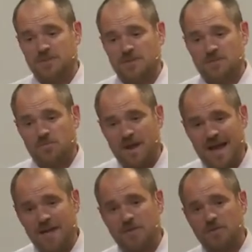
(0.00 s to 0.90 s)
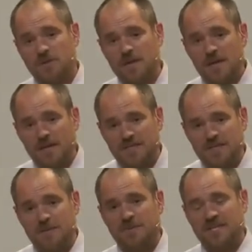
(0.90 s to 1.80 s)
it's a radical
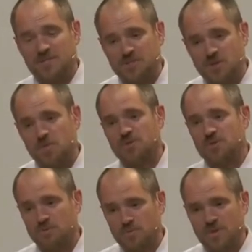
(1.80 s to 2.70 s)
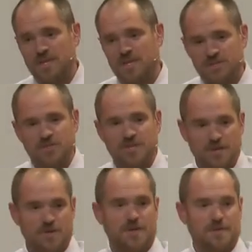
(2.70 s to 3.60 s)
attempt at social
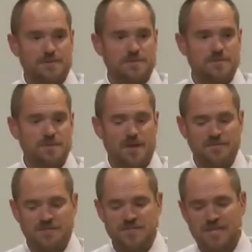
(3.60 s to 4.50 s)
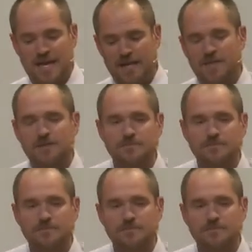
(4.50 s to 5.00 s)
reengineering of society.